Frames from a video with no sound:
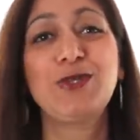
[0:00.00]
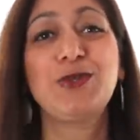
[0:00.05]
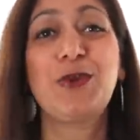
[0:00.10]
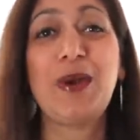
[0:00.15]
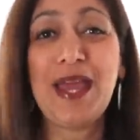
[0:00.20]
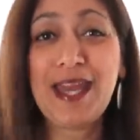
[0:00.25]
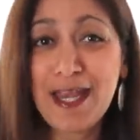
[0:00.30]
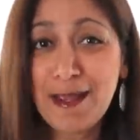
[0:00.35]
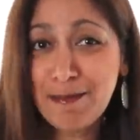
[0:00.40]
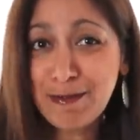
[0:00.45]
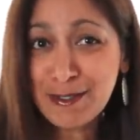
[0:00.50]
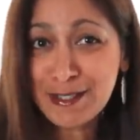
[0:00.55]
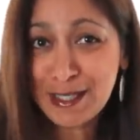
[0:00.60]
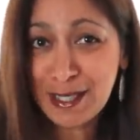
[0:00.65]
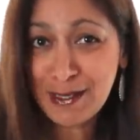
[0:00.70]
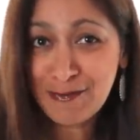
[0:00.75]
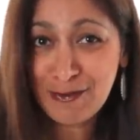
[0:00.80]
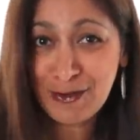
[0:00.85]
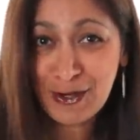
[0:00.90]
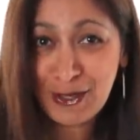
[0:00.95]

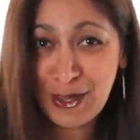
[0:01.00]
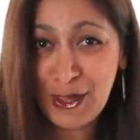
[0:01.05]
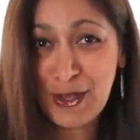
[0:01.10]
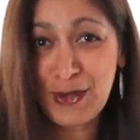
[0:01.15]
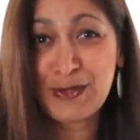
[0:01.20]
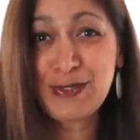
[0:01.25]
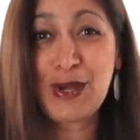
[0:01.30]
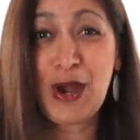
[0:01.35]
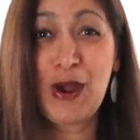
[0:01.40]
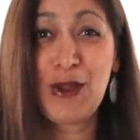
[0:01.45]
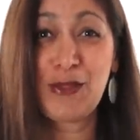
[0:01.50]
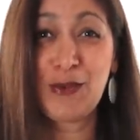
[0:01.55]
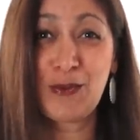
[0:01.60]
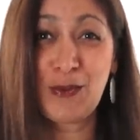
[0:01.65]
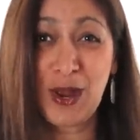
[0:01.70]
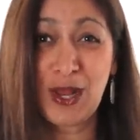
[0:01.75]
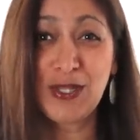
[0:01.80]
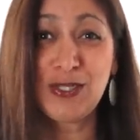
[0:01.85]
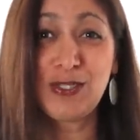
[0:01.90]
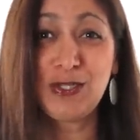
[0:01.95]
20% of your clothes are the
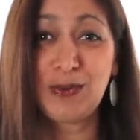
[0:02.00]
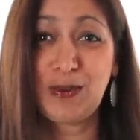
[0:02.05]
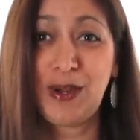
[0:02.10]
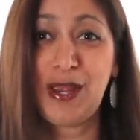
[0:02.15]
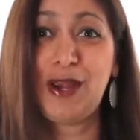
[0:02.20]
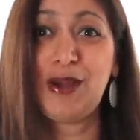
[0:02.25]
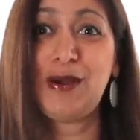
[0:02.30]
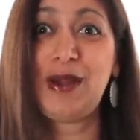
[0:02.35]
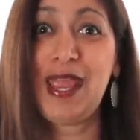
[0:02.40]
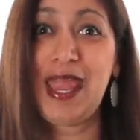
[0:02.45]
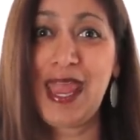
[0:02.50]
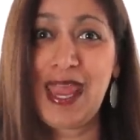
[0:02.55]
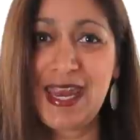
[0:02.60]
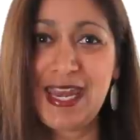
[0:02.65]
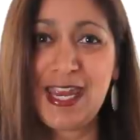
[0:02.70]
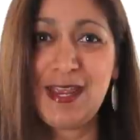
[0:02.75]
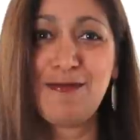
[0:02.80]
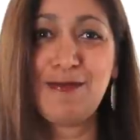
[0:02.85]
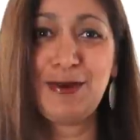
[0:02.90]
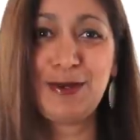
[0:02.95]
ones you wear
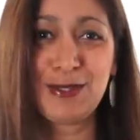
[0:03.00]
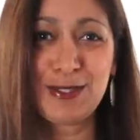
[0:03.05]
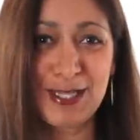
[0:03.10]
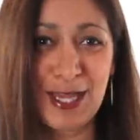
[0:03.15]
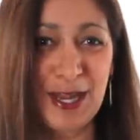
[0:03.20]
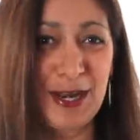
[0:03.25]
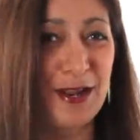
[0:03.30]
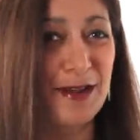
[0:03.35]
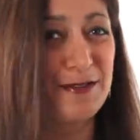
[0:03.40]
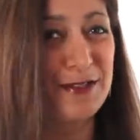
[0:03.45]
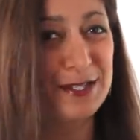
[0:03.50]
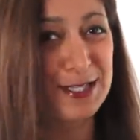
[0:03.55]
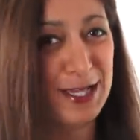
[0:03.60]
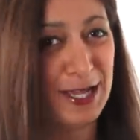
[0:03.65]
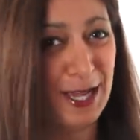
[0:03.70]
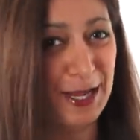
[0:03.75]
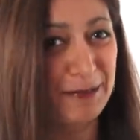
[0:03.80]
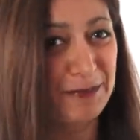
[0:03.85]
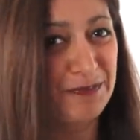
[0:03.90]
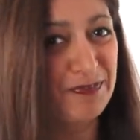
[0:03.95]
80% of the
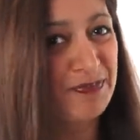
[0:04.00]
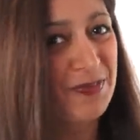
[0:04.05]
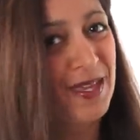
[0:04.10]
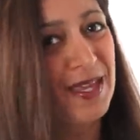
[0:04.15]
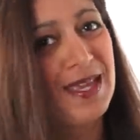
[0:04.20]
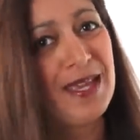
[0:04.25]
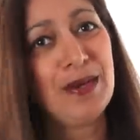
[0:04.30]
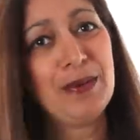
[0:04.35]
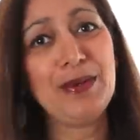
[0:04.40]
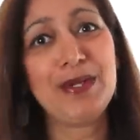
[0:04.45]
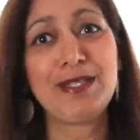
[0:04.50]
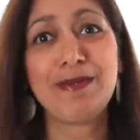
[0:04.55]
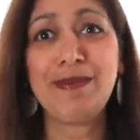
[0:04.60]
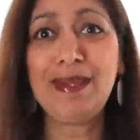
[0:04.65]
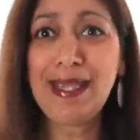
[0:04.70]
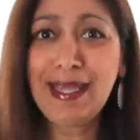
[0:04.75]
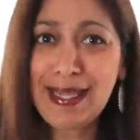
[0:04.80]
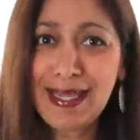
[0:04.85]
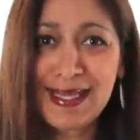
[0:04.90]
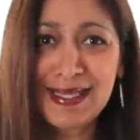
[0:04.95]
time, which
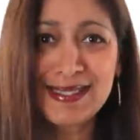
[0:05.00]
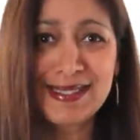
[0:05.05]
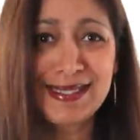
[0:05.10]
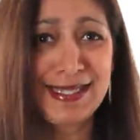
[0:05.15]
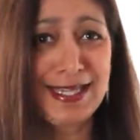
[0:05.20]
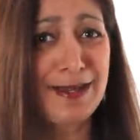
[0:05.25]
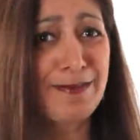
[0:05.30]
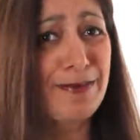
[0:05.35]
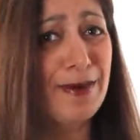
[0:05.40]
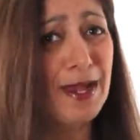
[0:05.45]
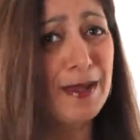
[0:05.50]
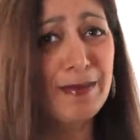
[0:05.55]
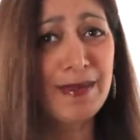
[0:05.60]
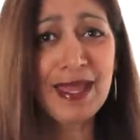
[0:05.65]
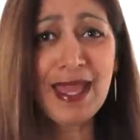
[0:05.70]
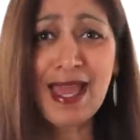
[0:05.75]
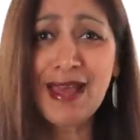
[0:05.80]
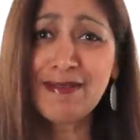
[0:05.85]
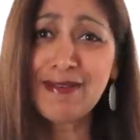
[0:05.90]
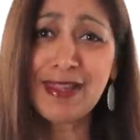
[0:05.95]
means that you
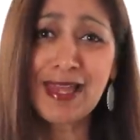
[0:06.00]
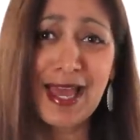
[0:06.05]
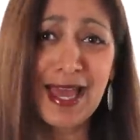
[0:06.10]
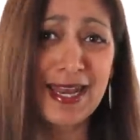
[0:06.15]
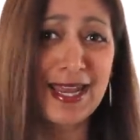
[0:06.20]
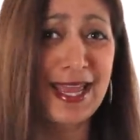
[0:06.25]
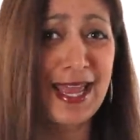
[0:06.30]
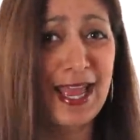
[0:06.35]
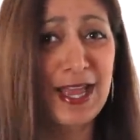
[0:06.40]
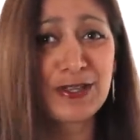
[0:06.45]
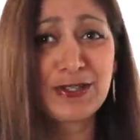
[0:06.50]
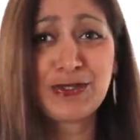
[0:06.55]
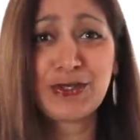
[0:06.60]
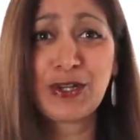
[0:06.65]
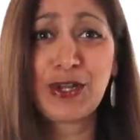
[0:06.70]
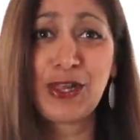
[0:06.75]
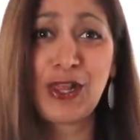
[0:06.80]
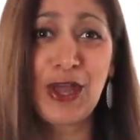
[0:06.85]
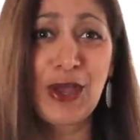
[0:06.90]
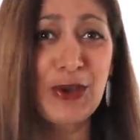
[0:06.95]
probably have a lot of extra
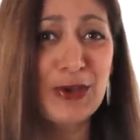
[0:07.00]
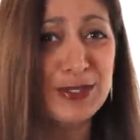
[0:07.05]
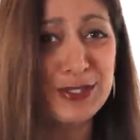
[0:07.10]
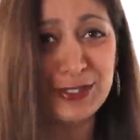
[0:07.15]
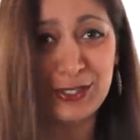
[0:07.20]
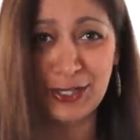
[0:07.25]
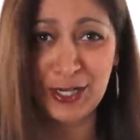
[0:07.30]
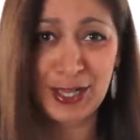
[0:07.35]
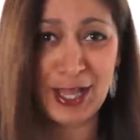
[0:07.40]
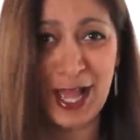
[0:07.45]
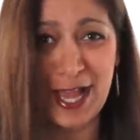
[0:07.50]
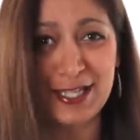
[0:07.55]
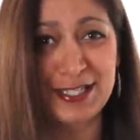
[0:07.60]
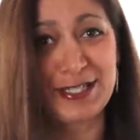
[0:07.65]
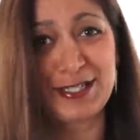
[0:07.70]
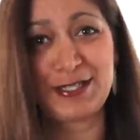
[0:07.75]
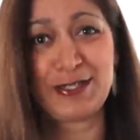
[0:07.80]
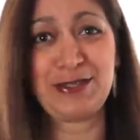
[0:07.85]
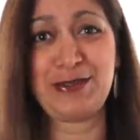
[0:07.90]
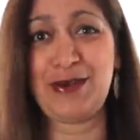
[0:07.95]
clothes in your
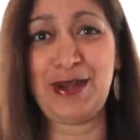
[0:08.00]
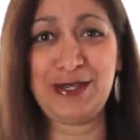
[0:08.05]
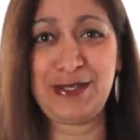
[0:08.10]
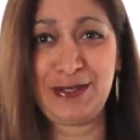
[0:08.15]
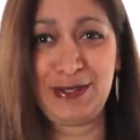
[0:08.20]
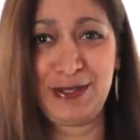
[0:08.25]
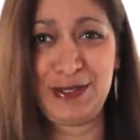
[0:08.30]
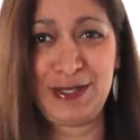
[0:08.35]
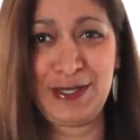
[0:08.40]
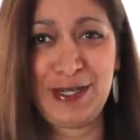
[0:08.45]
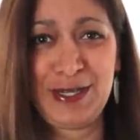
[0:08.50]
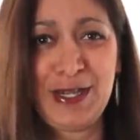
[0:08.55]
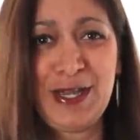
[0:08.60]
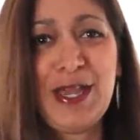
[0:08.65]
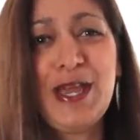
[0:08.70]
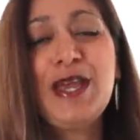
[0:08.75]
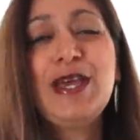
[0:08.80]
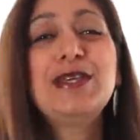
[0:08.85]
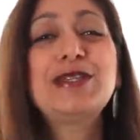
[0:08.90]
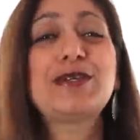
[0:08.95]
closets and dressers.
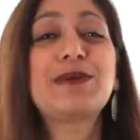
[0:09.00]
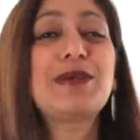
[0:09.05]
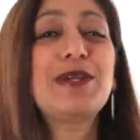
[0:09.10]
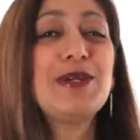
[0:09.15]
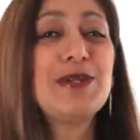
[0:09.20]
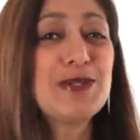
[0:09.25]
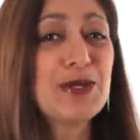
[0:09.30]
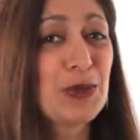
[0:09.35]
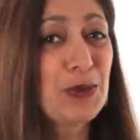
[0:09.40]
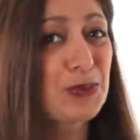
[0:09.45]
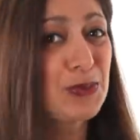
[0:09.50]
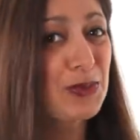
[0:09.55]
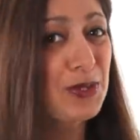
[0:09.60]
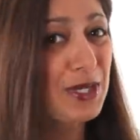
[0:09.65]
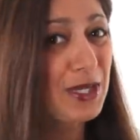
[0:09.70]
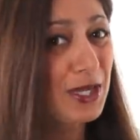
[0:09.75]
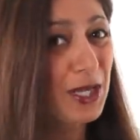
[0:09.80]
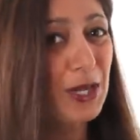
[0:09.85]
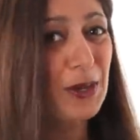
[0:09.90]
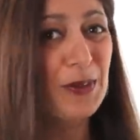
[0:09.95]
So here's a
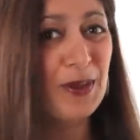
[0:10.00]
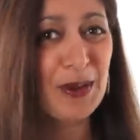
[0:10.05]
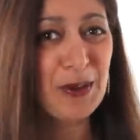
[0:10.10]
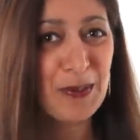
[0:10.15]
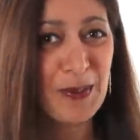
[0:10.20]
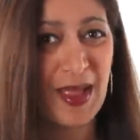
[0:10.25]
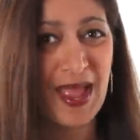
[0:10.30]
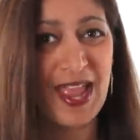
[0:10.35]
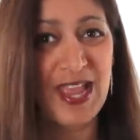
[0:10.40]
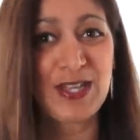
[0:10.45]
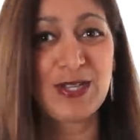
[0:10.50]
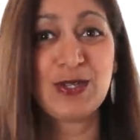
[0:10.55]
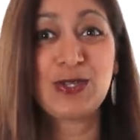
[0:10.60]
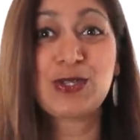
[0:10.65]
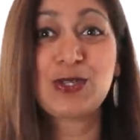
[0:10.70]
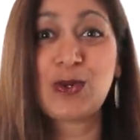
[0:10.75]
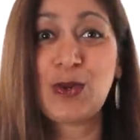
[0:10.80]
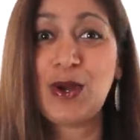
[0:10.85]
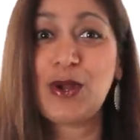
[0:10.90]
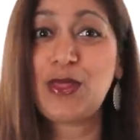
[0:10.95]
really quick way to
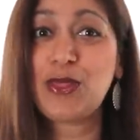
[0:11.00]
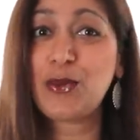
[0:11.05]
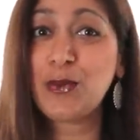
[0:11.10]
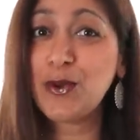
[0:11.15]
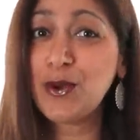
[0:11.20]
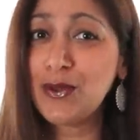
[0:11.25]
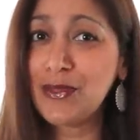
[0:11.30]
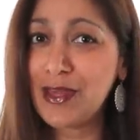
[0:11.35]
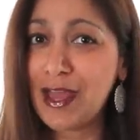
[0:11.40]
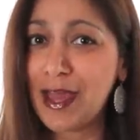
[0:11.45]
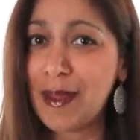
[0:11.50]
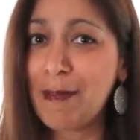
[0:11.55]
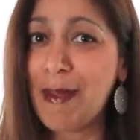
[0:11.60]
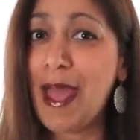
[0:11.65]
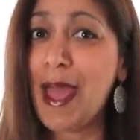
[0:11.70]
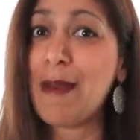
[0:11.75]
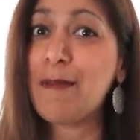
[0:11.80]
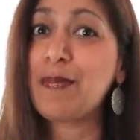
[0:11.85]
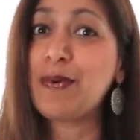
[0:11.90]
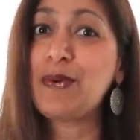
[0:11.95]
sort through them
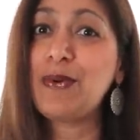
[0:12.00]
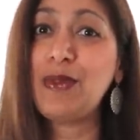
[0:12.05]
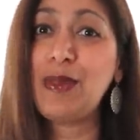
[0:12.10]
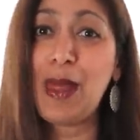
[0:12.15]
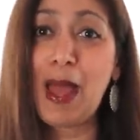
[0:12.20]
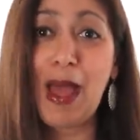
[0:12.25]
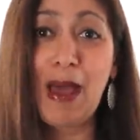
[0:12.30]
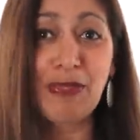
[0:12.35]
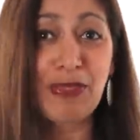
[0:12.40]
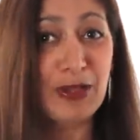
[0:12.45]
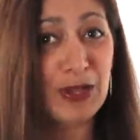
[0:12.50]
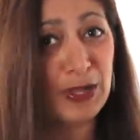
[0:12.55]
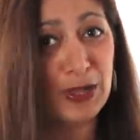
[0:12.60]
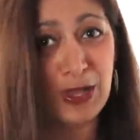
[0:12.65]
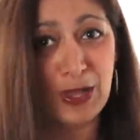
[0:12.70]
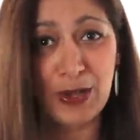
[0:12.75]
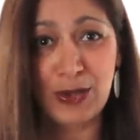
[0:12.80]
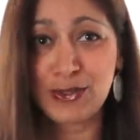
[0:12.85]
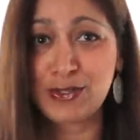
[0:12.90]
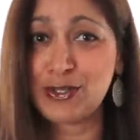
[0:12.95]
and pull out the
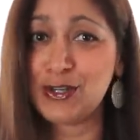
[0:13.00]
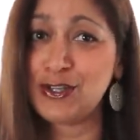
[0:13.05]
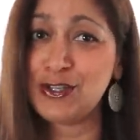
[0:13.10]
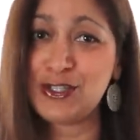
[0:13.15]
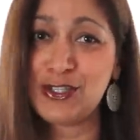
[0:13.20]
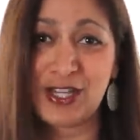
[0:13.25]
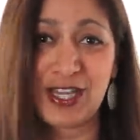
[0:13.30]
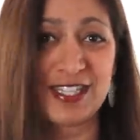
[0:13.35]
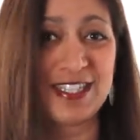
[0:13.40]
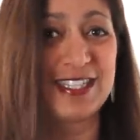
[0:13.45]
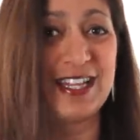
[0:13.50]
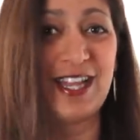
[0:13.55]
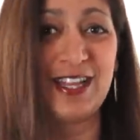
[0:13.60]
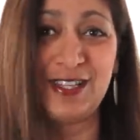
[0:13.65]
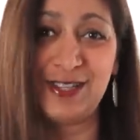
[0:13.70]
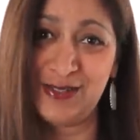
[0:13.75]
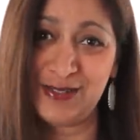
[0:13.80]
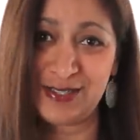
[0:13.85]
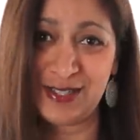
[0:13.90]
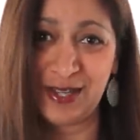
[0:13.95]
clothes you're just
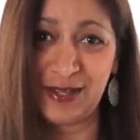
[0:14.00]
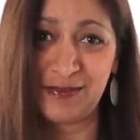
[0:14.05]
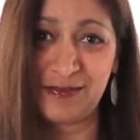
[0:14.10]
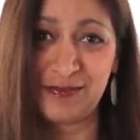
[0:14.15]
not using.